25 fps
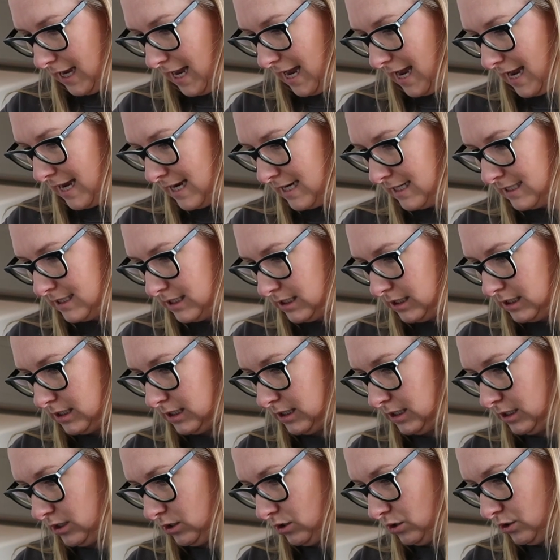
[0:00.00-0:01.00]

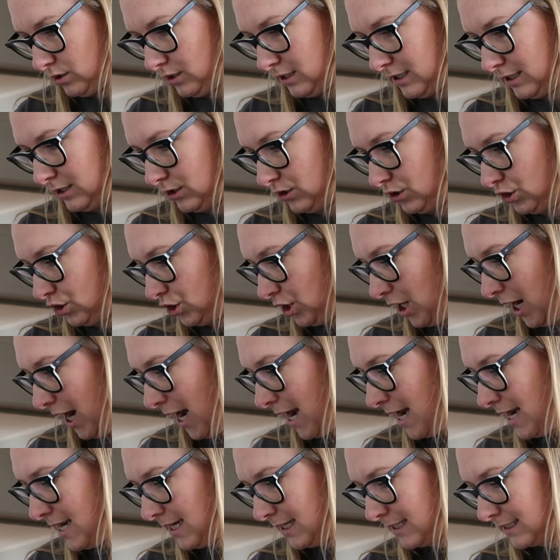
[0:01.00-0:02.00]
8 on this
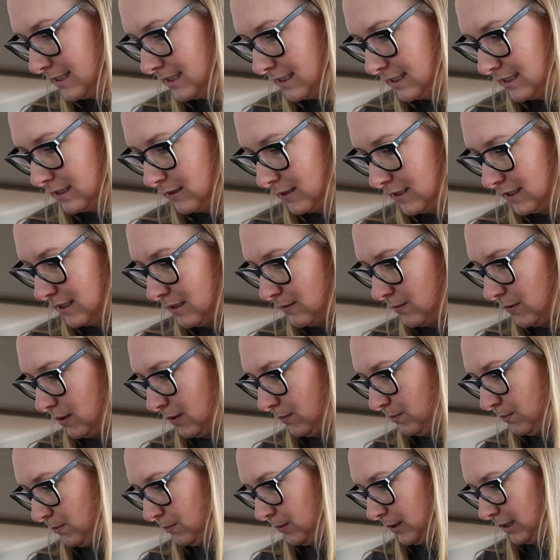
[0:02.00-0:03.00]
tray because this one's a
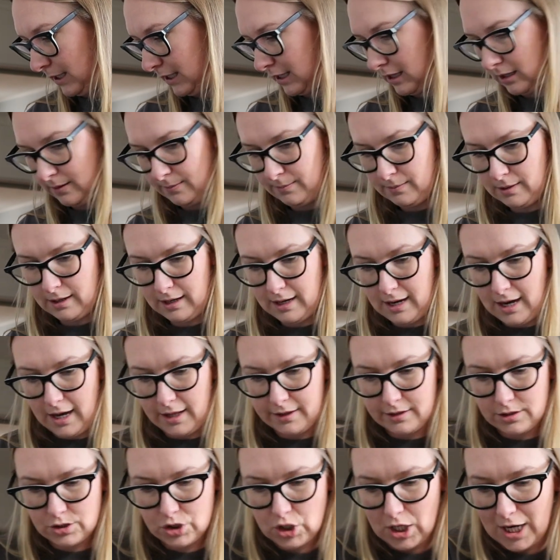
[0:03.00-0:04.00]
bit bigger than my
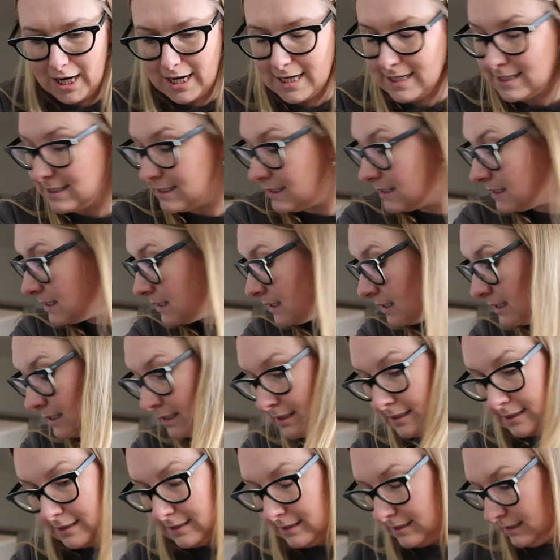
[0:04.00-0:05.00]
other trays.
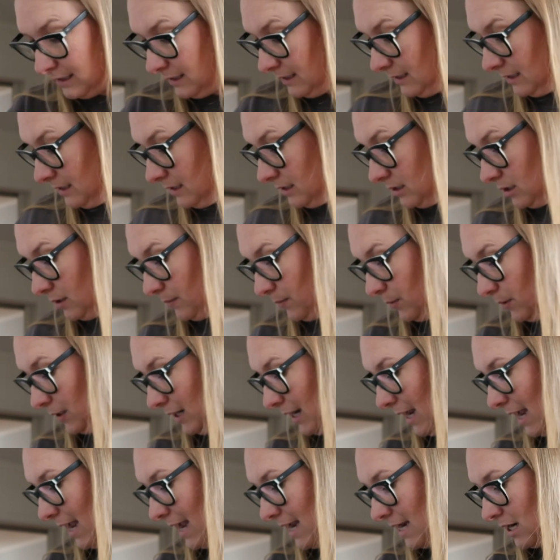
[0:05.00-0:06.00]
So I put
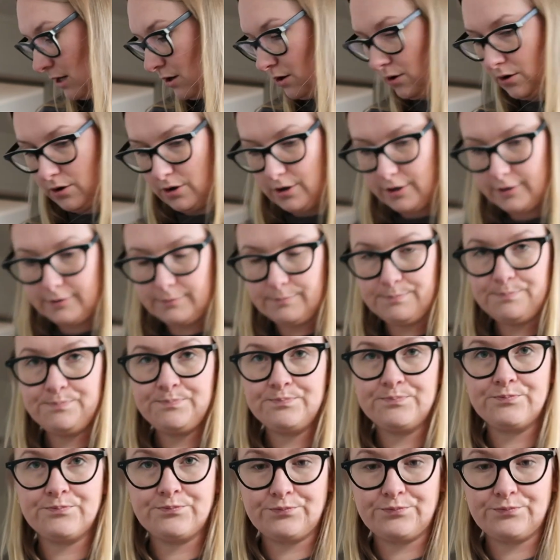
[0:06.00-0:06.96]
8 on,